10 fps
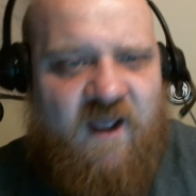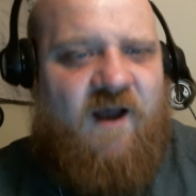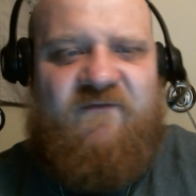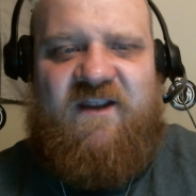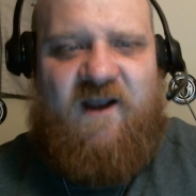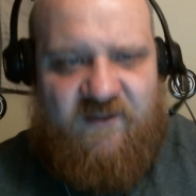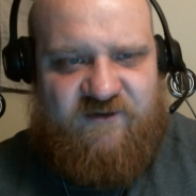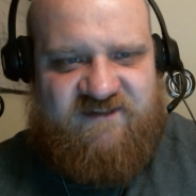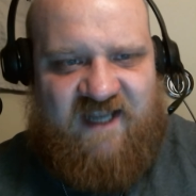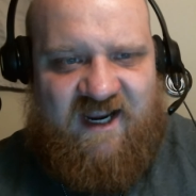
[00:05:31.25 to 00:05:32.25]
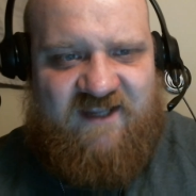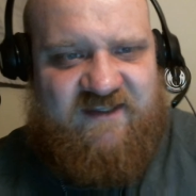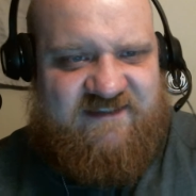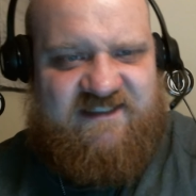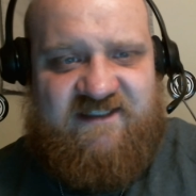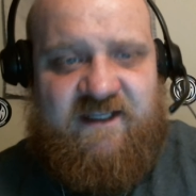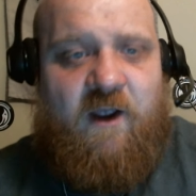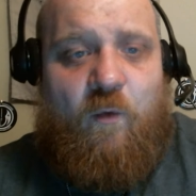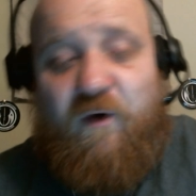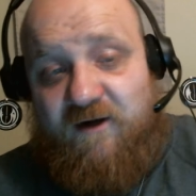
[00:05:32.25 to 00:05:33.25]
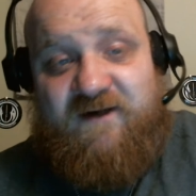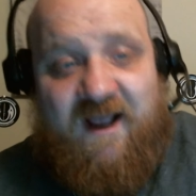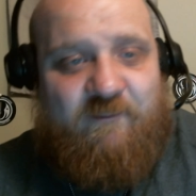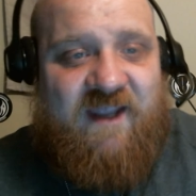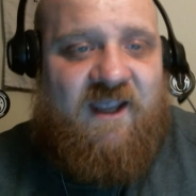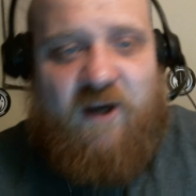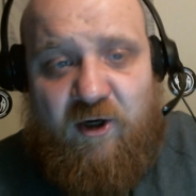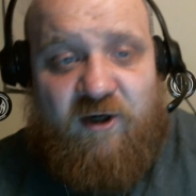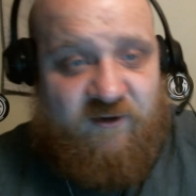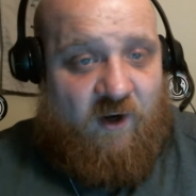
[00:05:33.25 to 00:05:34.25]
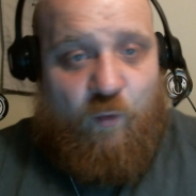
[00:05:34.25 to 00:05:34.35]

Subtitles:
of the other side that says, we're not being heard.